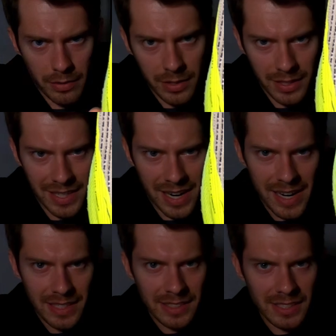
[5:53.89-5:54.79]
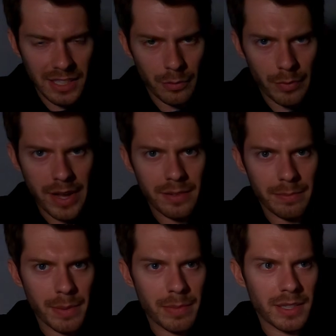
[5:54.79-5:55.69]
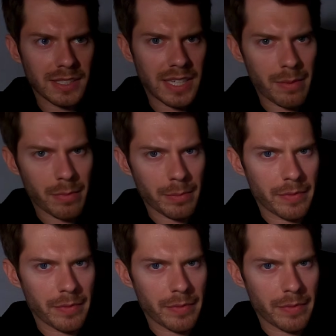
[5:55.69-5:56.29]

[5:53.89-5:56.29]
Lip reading: You can kind of see the red maybe in this camera.